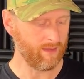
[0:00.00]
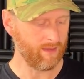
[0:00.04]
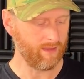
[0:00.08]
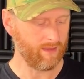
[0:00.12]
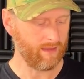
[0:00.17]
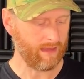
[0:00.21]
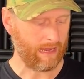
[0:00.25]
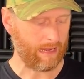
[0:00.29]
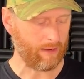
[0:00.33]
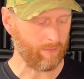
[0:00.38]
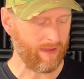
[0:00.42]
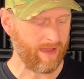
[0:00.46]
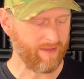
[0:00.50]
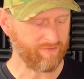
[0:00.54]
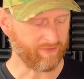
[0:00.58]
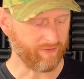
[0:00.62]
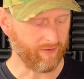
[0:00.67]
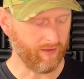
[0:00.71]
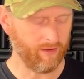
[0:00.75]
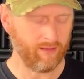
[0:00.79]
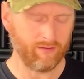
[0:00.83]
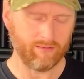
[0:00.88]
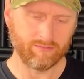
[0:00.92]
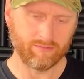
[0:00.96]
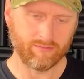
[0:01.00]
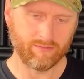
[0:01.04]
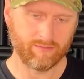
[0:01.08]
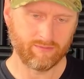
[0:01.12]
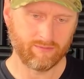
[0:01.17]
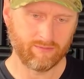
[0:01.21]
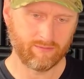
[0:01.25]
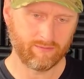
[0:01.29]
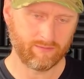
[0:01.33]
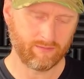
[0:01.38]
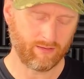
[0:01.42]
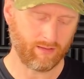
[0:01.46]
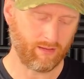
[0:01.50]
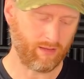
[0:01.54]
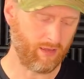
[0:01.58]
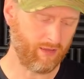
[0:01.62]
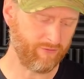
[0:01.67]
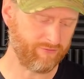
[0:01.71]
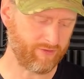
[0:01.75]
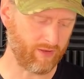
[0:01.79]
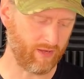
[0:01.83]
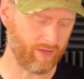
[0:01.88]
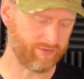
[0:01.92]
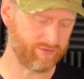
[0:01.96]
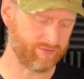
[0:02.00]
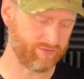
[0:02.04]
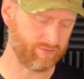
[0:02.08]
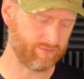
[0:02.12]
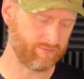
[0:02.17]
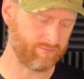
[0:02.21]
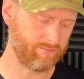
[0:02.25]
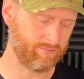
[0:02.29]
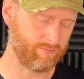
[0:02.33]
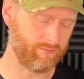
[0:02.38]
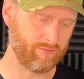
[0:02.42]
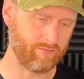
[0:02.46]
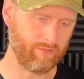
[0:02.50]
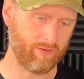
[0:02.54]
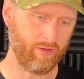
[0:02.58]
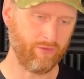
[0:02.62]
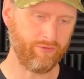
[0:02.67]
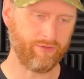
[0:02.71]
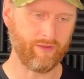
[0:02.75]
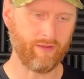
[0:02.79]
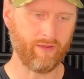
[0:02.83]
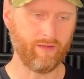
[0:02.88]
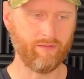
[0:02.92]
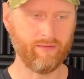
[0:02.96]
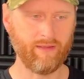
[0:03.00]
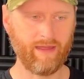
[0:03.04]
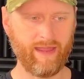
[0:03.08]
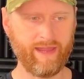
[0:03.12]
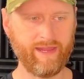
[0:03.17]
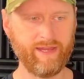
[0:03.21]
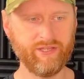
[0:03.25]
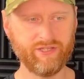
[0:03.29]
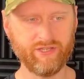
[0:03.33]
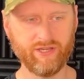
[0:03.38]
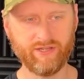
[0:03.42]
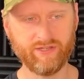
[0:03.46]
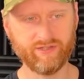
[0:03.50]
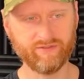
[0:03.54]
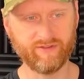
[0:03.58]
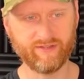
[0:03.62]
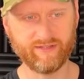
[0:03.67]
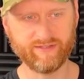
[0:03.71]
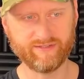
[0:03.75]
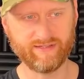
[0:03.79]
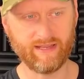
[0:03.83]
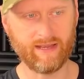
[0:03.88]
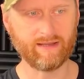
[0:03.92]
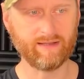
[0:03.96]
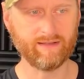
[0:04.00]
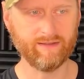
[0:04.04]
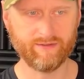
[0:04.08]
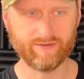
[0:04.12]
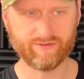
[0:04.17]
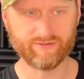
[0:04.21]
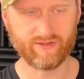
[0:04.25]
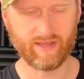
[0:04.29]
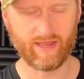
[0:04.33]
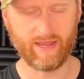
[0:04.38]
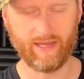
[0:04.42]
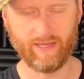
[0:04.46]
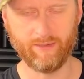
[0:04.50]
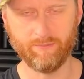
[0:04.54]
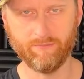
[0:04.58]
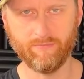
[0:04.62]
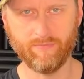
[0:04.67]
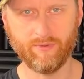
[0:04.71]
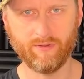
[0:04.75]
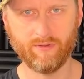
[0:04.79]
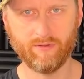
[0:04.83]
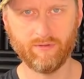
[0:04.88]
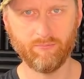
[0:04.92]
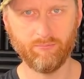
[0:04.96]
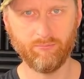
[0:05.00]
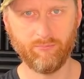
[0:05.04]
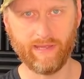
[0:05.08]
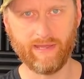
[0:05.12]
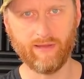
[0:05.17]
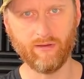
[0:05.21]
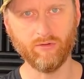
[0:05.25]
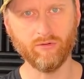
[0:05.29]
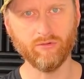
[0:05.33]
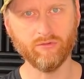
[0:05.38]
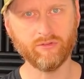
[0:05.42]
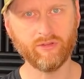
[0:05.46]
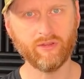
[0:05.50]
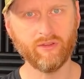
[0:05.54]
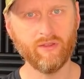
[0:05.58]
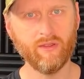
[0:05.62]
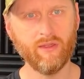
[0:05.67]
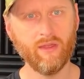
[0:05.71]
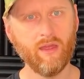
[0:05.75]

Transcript: However, I've got other AGs of exactly the same build